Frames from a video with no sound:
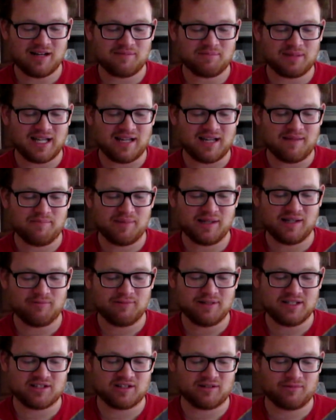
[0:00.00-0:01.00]
by a big
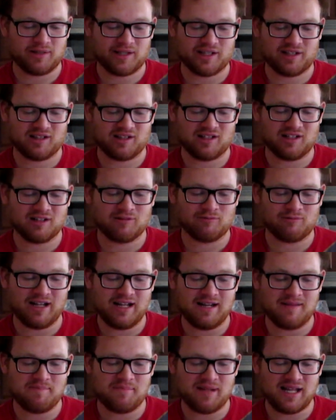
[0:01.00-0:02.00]
wizard with a long
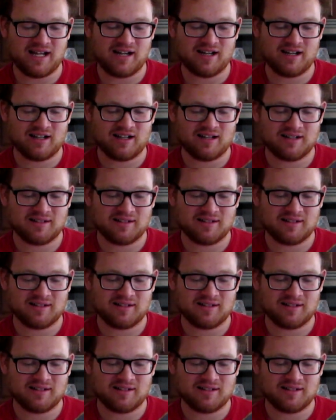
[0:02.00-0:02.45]
white bear.